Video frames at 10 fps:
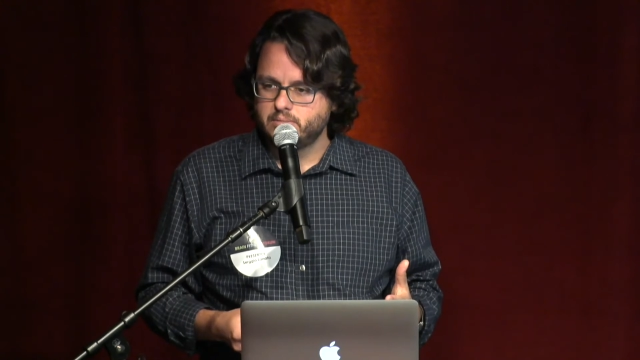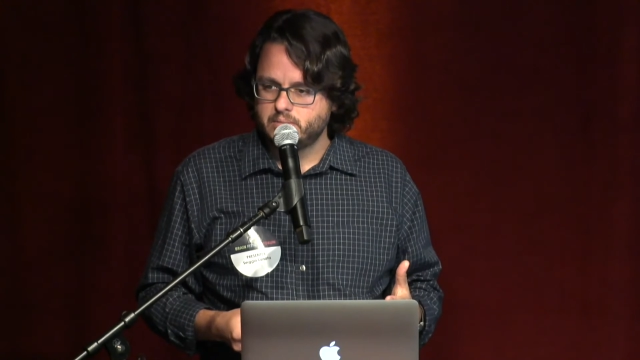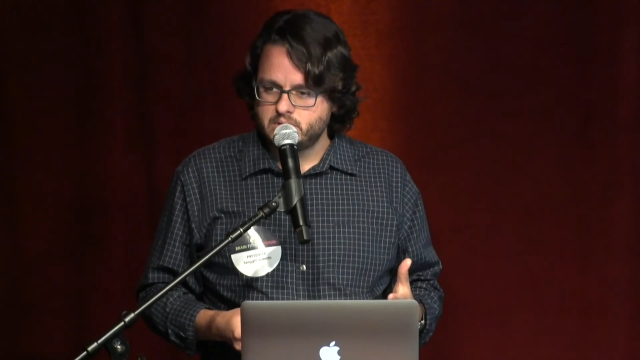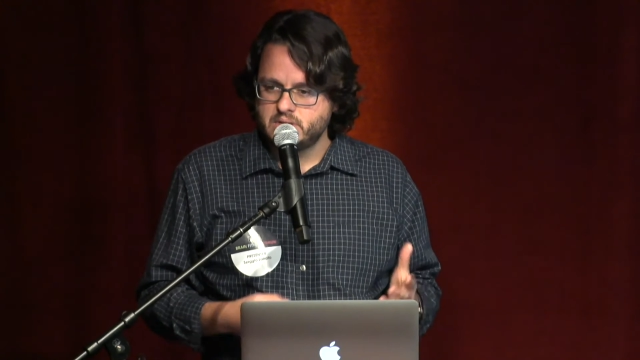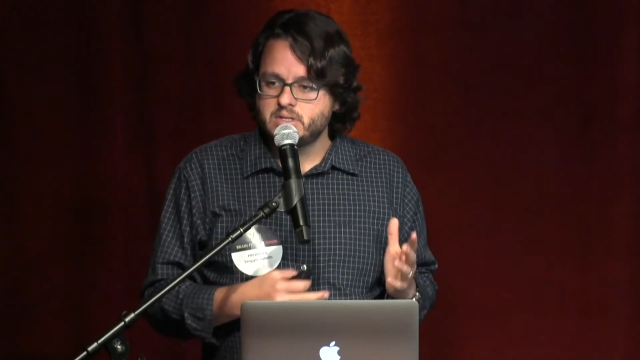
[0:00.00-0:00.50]

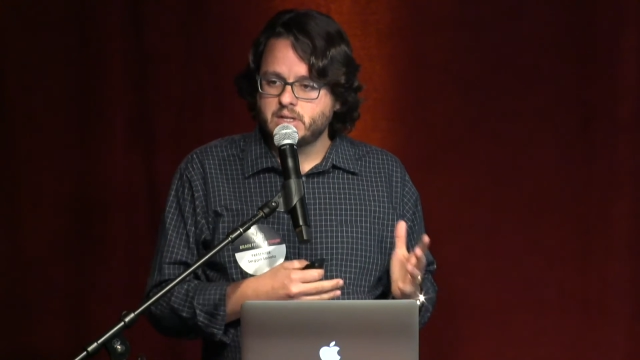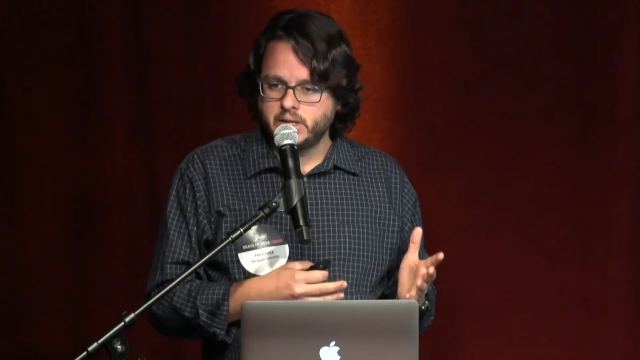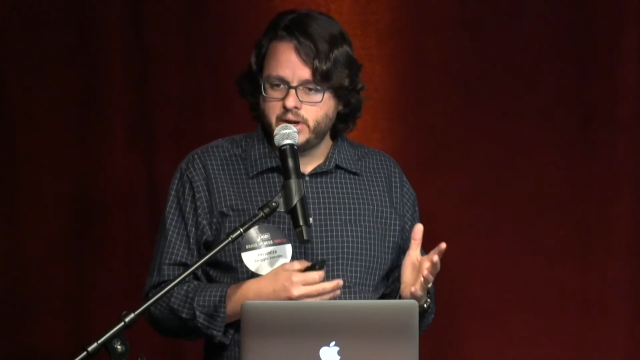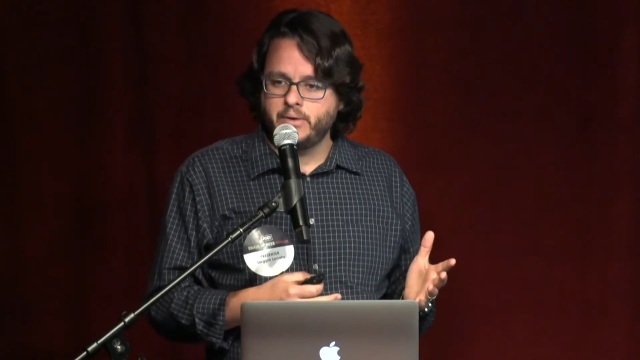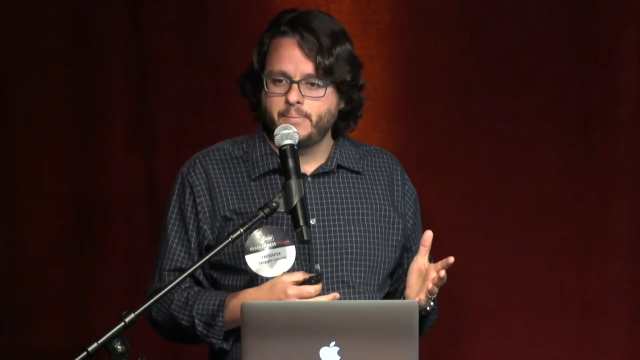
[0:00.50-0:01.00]
Is this
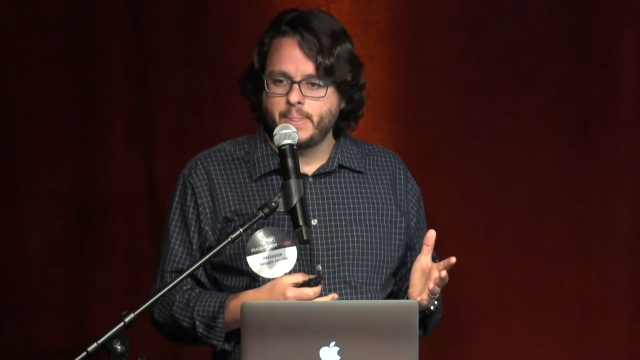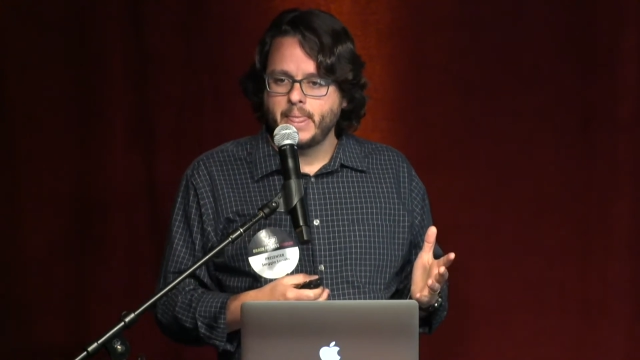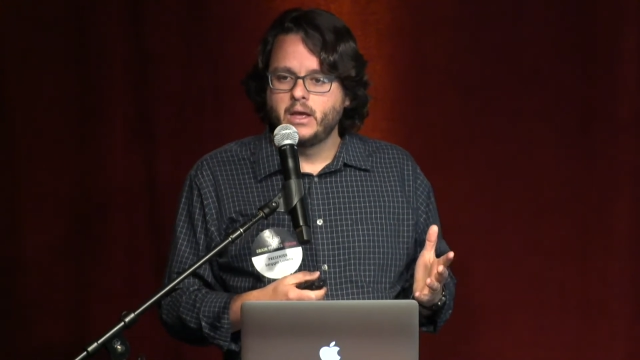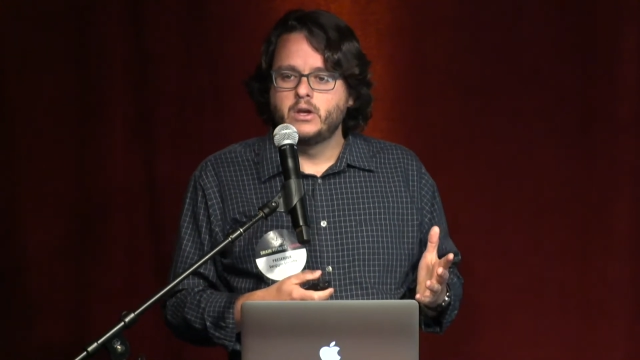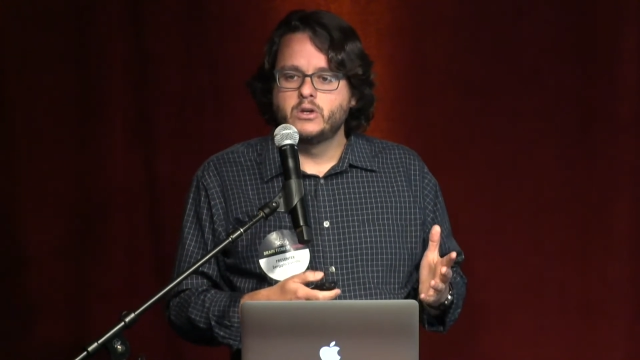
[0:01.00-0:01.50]
clear?
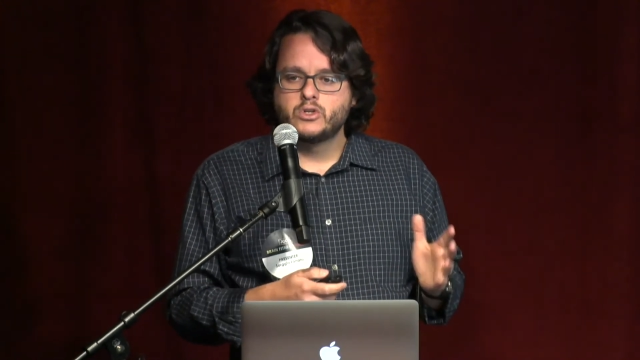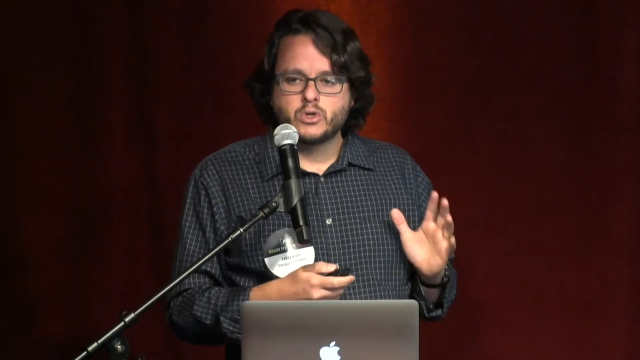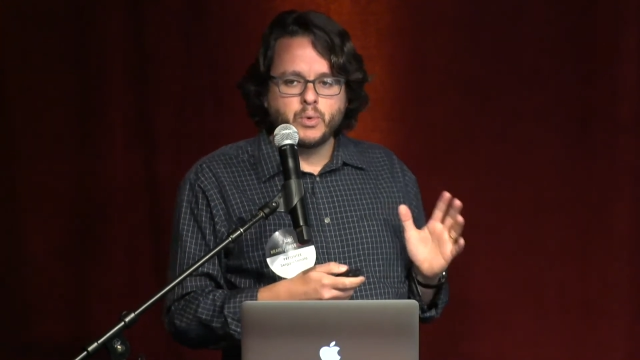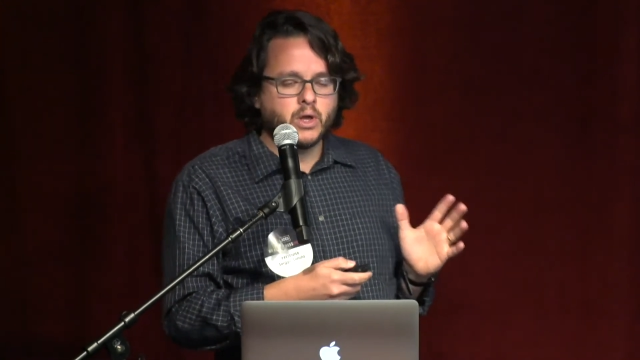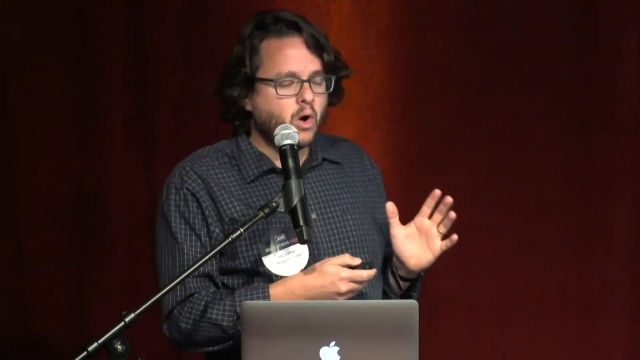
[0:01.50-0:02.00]
So
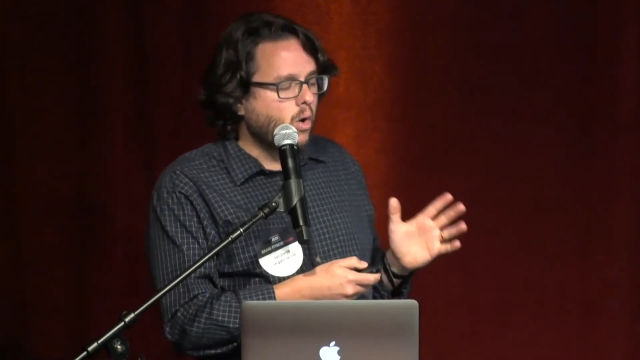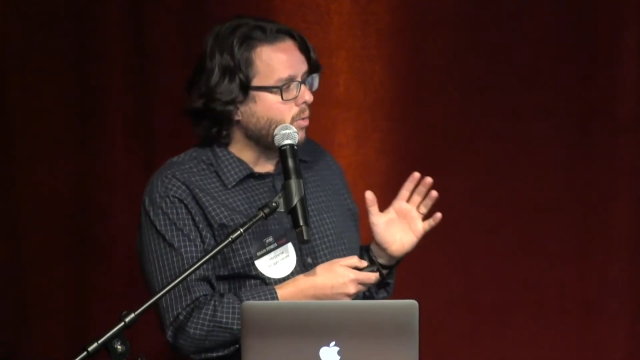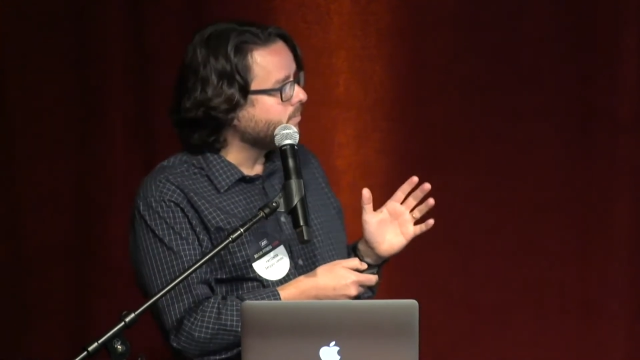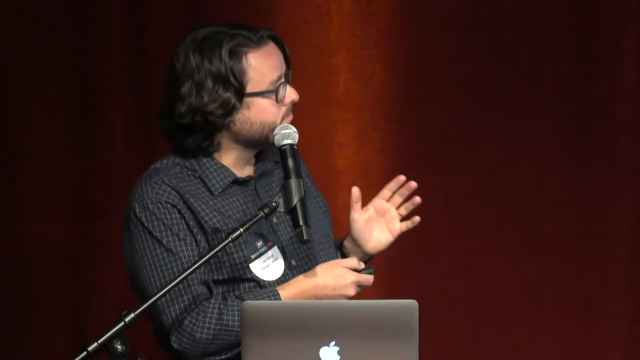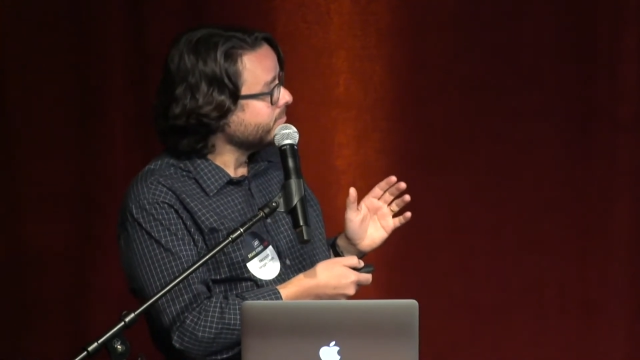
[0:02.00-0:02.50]
we
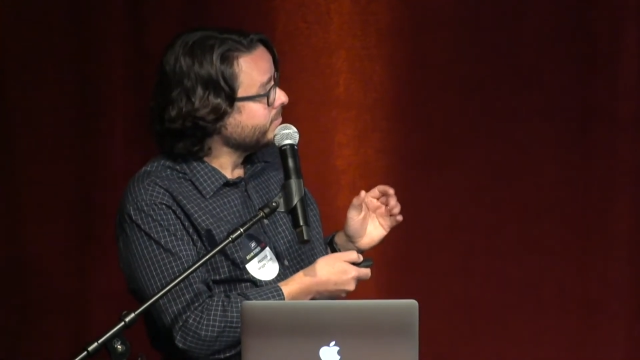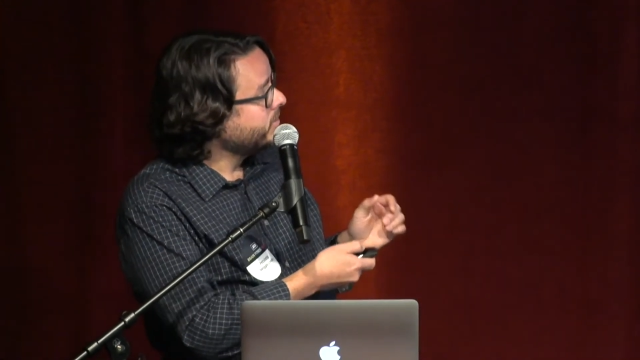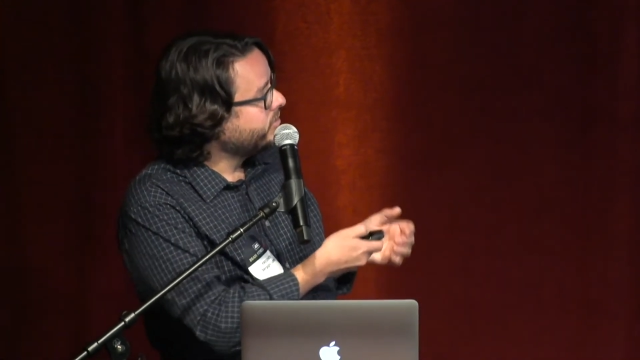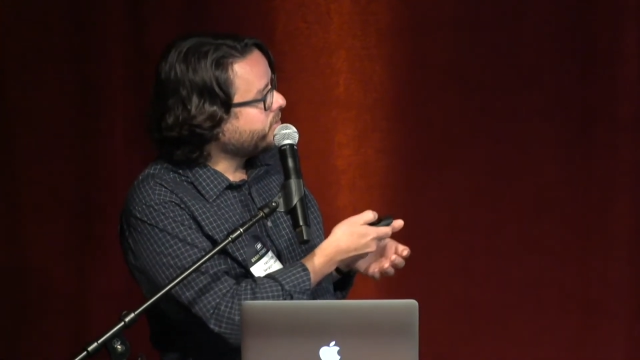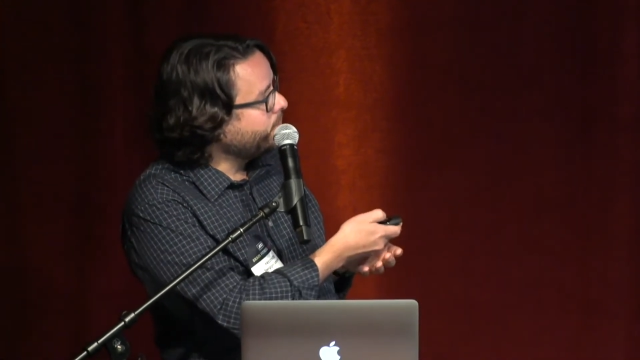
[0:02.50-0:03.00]
go
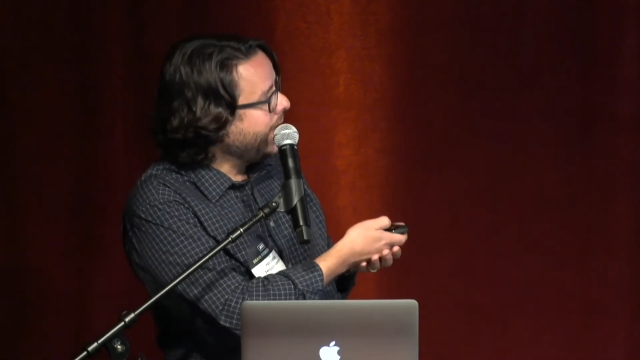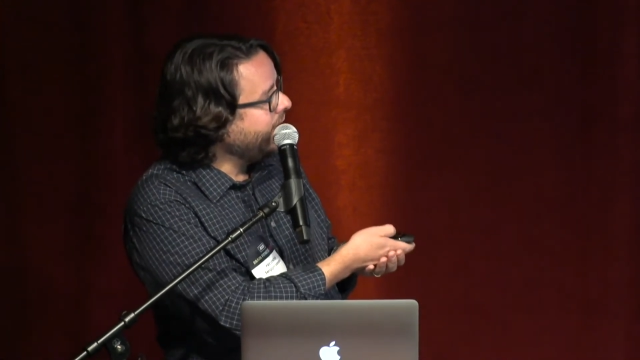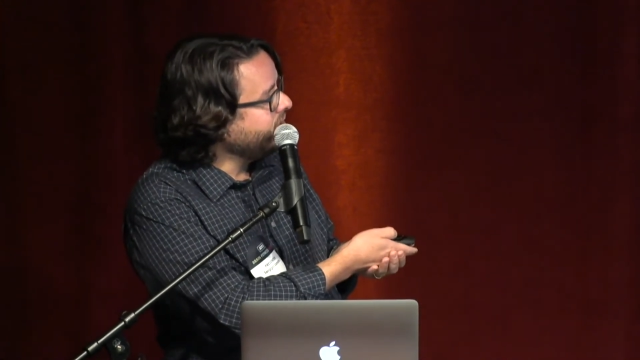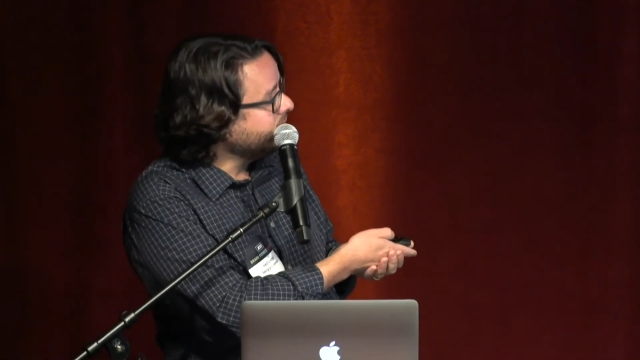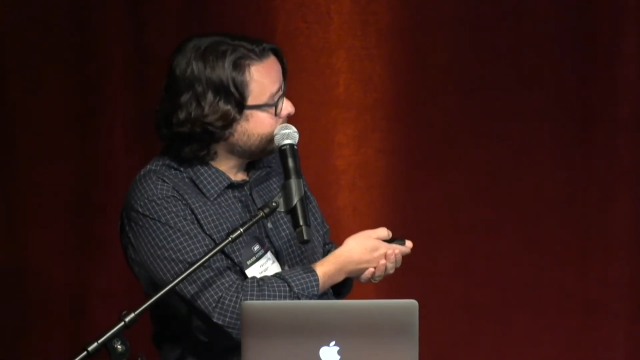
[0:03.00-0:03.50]
from
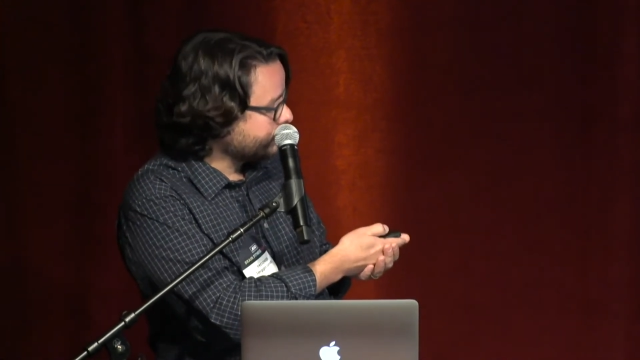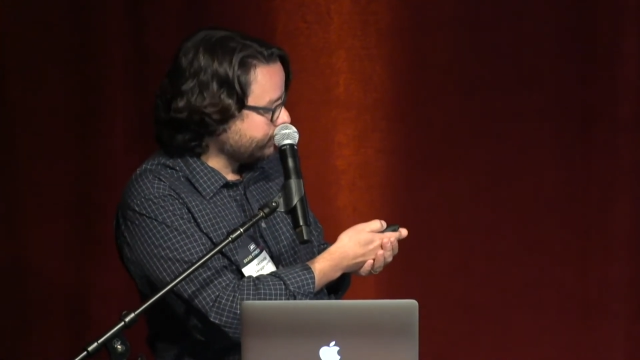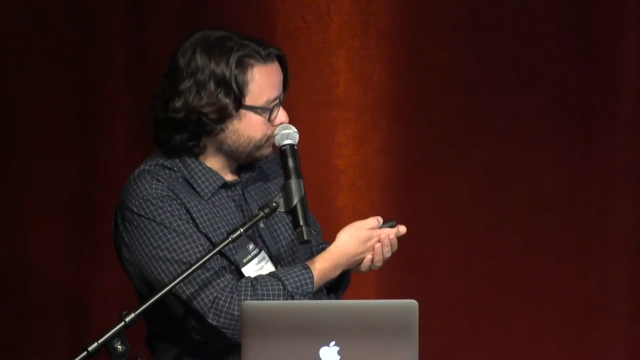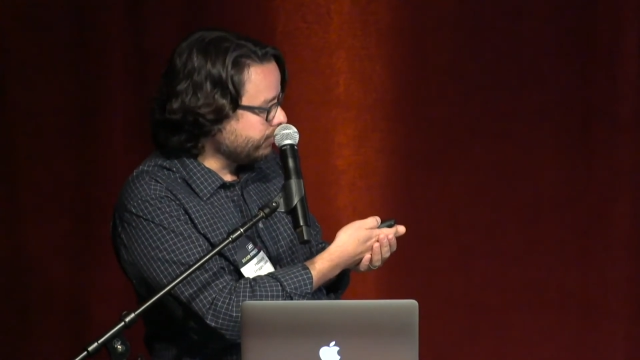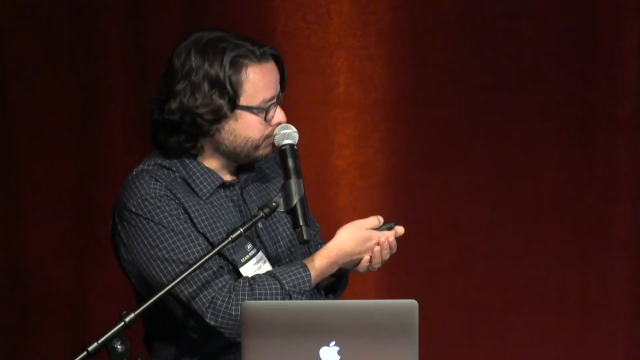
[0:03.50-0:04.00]
having
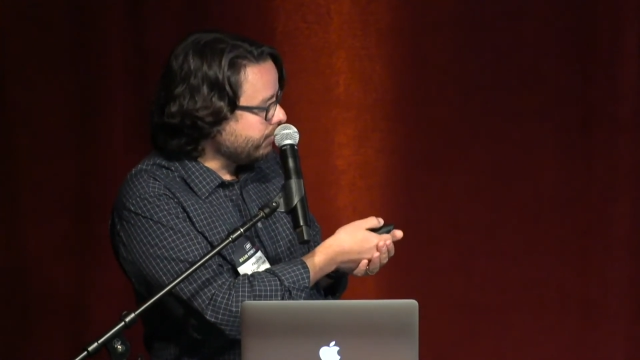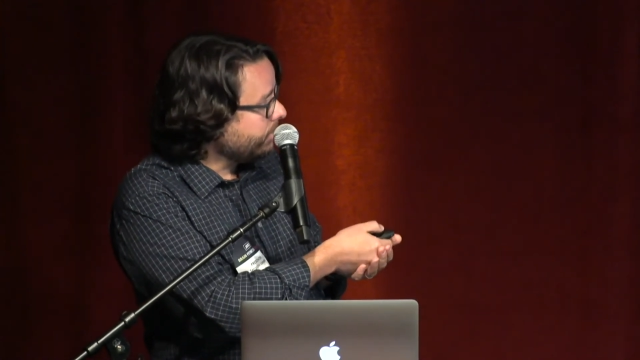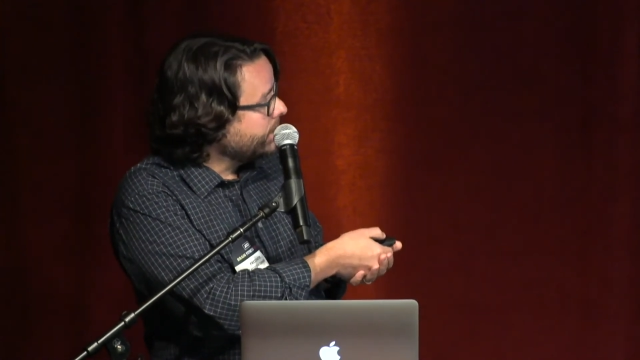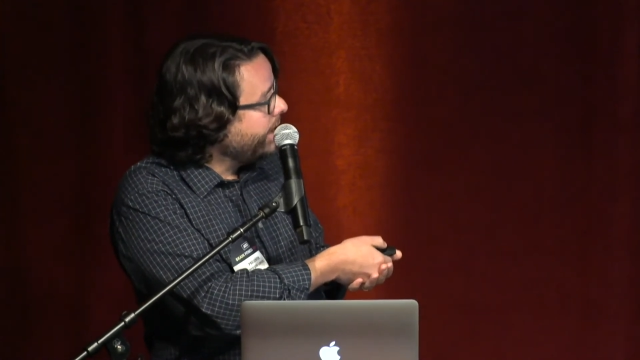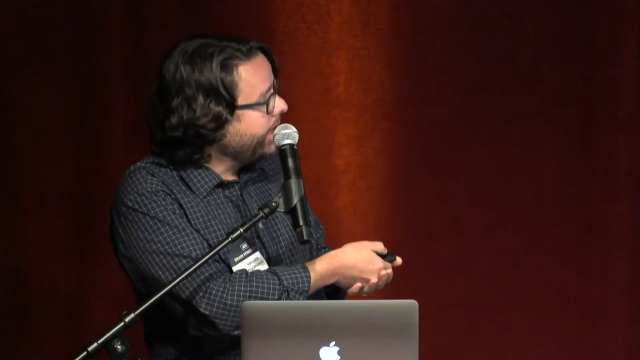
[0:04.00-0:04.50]

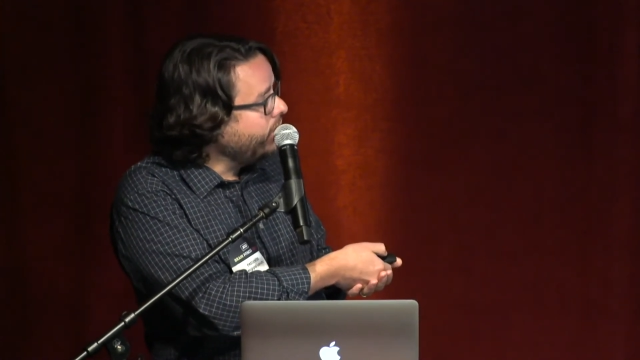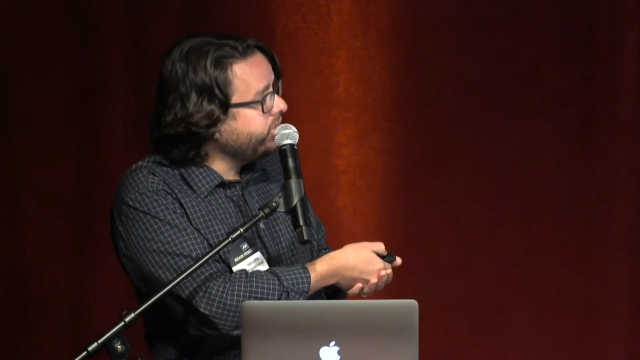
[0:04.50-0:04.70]
a healthy